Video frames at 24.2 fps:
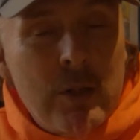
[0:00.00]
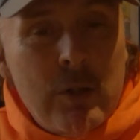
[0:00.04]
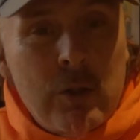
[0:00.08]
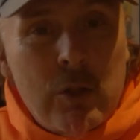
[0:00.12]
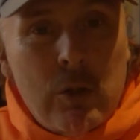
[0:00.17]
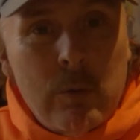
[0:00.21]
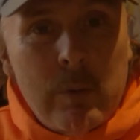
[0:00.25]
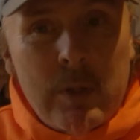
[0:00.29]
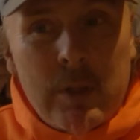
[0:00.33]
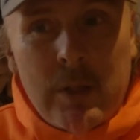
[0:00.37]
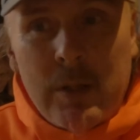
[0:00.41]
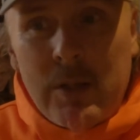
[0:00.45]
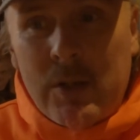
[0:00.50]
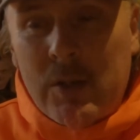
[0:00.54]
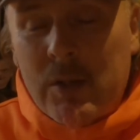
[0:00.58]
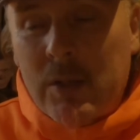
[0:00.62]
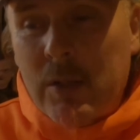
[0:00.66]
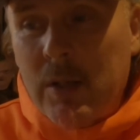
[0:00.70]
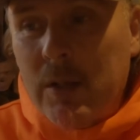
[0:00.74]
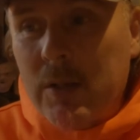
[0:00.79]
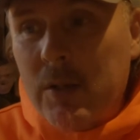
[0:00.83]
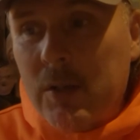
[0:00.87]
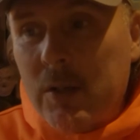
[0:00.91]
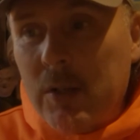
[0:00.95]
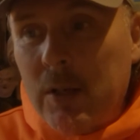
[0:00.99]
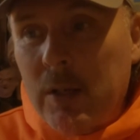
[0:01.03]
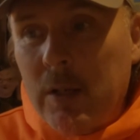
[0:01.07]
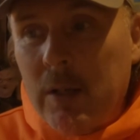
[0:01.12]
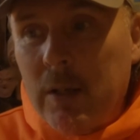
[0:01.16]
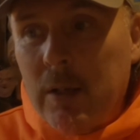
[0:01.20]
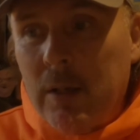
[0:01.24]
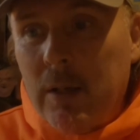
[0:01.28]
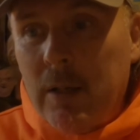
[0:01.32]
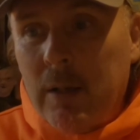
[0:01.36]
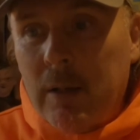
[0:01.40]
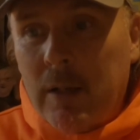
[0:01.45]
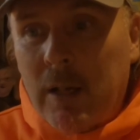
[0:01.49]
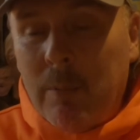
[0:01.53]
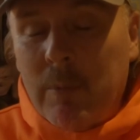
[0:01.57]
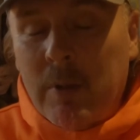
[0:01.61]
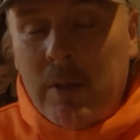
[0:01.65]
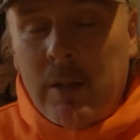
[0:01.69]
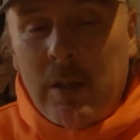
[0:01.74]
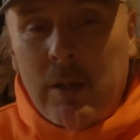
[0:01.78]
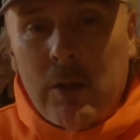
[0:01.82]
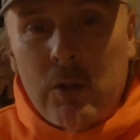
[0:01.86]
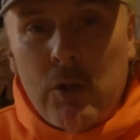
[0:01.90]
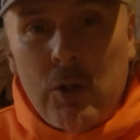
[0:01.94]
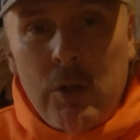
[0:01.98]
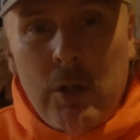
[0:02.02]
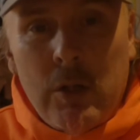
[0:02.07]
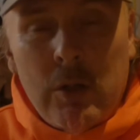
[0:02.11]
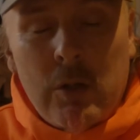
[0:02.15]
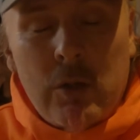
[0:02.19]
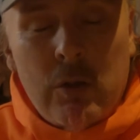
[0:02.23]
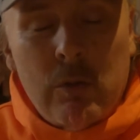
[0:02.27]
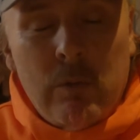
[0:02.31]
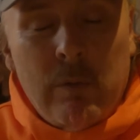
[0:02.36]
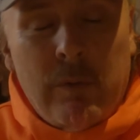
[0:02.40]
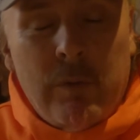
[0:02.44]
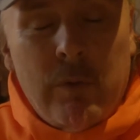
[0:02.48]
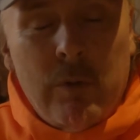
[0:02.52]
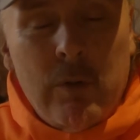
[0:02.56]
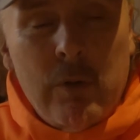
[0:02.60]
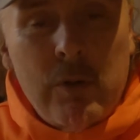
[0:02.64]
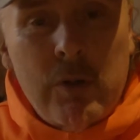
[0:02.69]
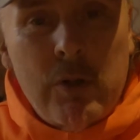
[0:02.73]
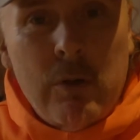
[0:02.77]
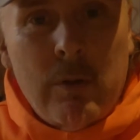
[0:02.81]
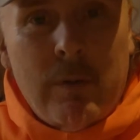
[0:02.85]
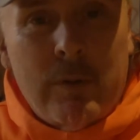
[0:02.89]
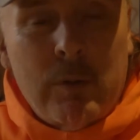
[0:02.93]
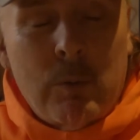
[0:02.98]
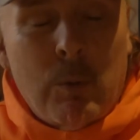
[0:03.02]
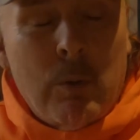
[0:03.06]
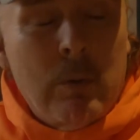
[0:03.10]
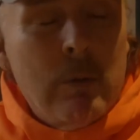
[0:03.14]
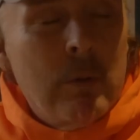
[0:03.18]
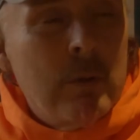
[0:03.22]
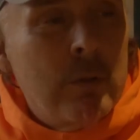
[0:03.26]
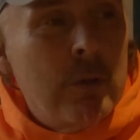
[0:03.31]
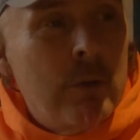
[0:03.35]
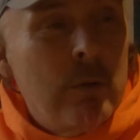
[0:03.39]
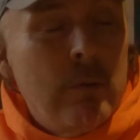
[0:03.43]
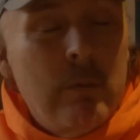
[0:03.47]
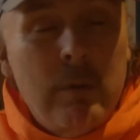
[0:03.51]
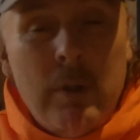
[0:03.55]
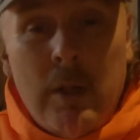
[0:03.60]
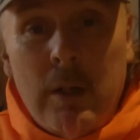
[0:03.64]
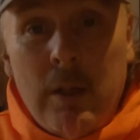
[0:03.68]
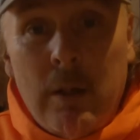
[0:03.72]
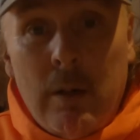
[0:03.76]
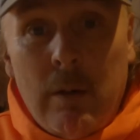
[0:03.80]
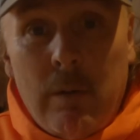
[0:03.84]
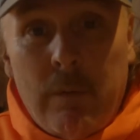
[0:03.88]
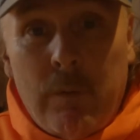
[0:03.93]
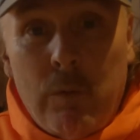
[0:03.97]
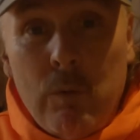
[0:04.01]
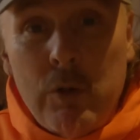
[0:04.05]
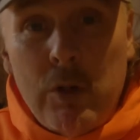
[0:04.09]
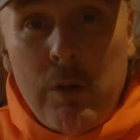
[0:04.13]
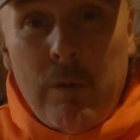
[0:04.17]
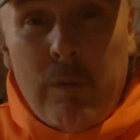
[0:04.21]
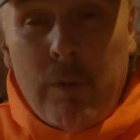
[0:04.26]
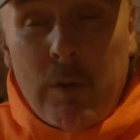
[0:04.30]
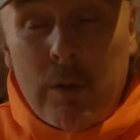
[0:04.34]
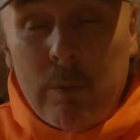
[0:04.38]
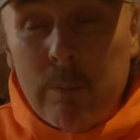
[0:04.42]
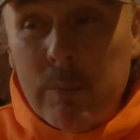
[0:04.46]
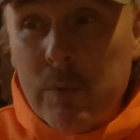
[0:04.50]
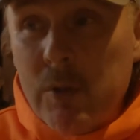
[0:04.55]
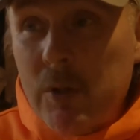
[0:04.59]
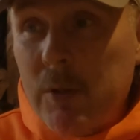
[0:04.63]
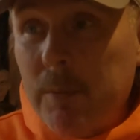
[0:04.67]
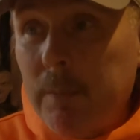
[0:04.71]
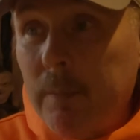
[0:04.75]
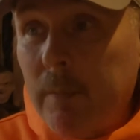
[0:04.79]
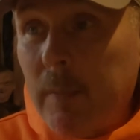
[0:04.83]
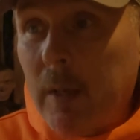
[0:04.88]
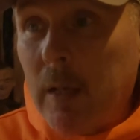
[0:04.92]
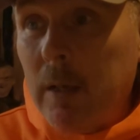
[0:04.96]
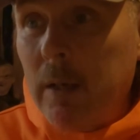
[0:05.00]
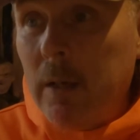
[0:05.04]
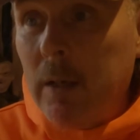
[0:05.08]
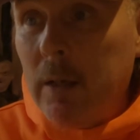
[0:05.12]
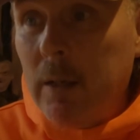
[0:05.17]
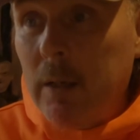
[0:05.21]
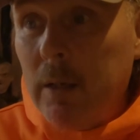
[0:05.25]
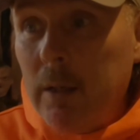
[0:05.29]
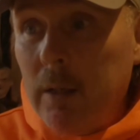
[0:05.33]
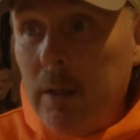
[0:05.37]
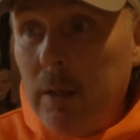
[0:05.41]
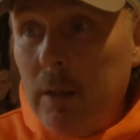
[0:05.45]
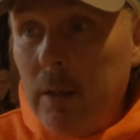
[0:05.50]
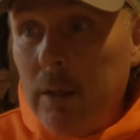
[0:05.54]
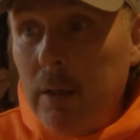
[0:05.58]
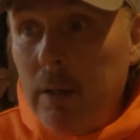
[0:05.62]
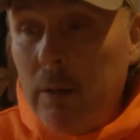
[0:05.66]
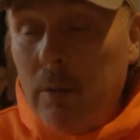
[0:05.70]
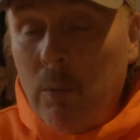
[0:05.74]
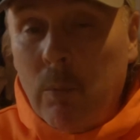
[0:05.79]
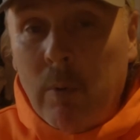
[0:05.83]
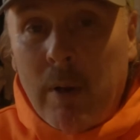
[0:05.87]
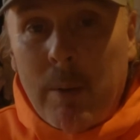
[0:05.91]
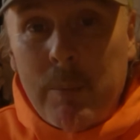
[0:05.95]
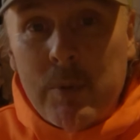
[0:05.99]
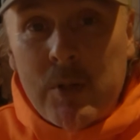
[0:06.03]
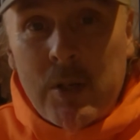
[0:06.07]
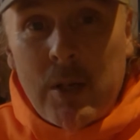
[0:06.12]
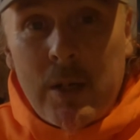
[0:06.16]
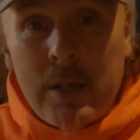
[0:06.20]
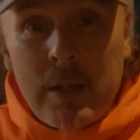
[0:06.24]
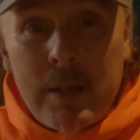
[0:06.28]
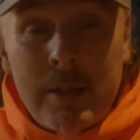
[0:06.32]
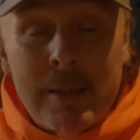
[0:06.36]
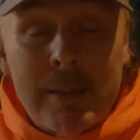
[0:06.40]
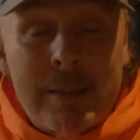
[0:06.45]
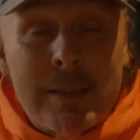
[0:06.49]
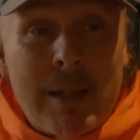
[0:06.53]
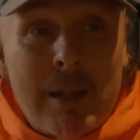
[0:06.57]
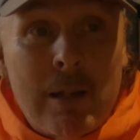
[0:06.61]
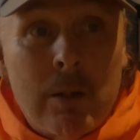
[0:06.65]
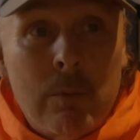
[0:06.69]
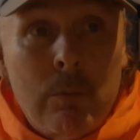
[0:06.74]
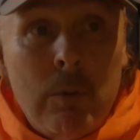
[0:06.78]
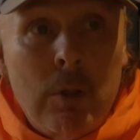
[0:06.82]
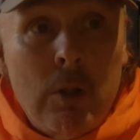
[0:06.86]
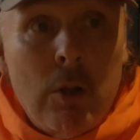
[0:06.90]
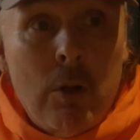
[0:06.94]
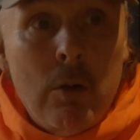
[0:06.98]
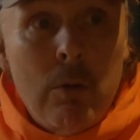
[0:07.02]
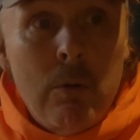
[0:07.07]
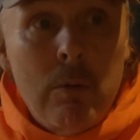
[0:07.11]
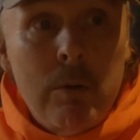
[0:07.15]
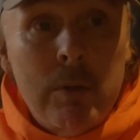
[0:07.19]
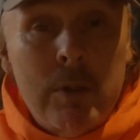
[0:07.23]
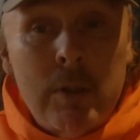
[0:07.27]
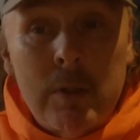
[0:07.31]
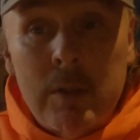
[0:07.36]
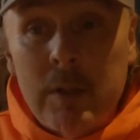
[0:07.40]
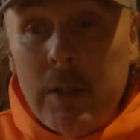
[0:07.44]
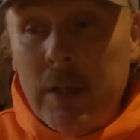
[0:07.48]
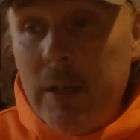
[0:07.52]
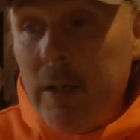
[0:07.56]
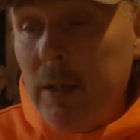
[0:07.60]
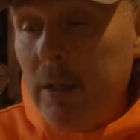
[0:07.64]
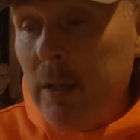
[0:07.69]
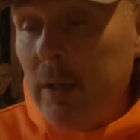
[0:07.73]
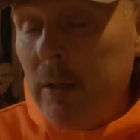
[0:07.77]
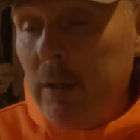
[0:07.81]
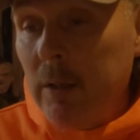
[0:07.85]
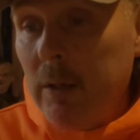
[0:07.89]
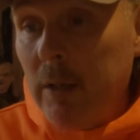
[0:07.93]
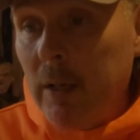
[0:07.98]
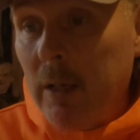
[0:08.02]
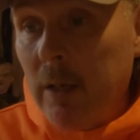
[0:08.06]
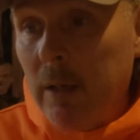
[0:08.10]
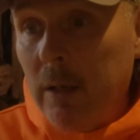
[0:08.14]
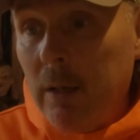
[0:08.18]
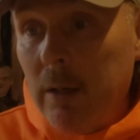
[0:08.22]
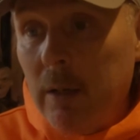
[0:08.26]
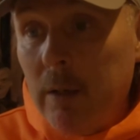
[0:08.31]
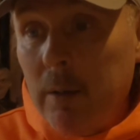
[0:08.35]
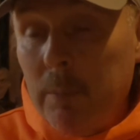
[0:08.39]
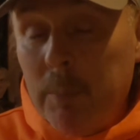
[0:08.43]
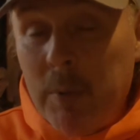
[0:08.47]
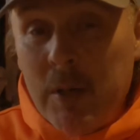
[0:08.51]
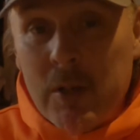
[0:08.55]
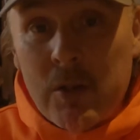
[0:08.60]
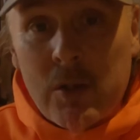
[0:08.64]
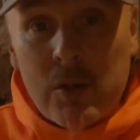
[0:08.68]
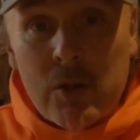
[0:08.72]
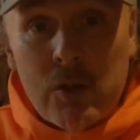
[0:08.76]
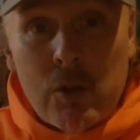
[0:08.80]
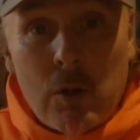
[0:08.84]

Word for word: in doing this, there's uh, a couple of things you need to do first. You have to go onto uh, Fujifilm's uh, website and download their uh, piece of